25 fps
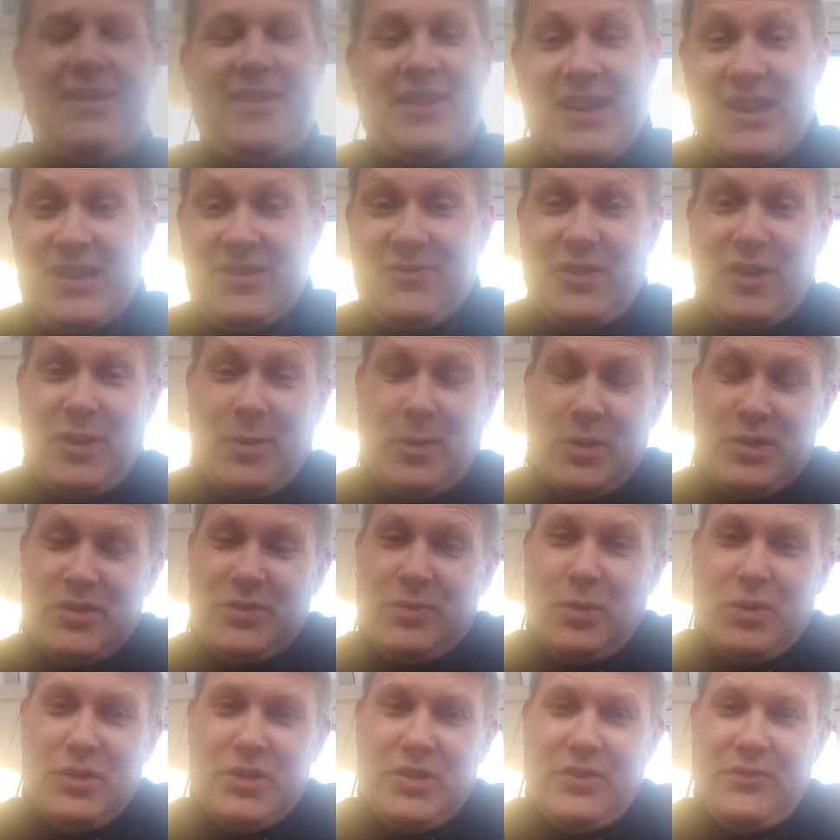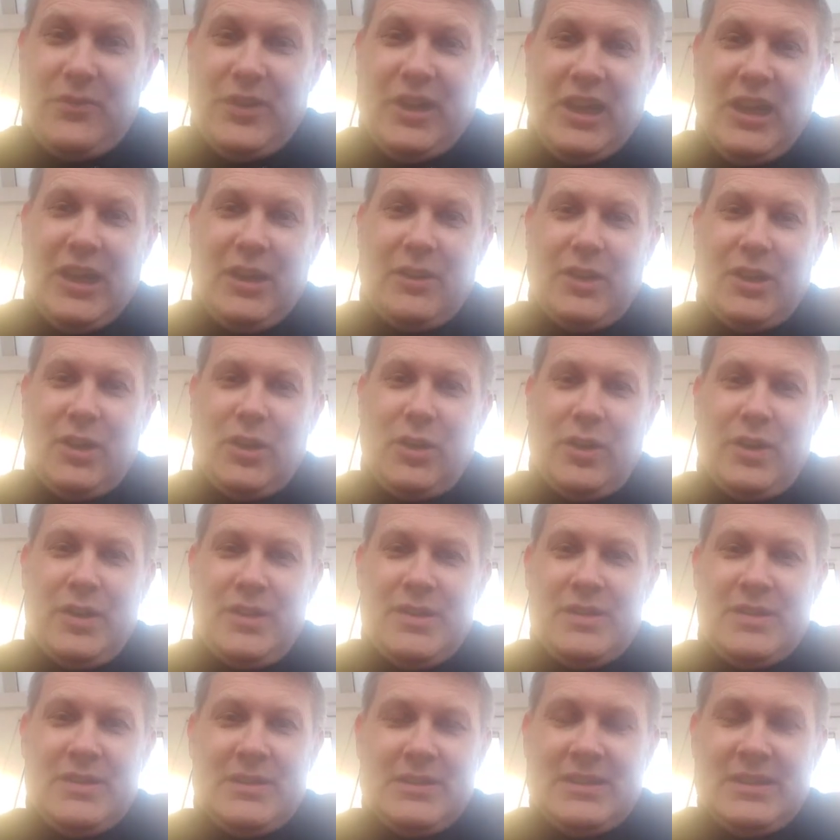thanks very much for watching the video, guys.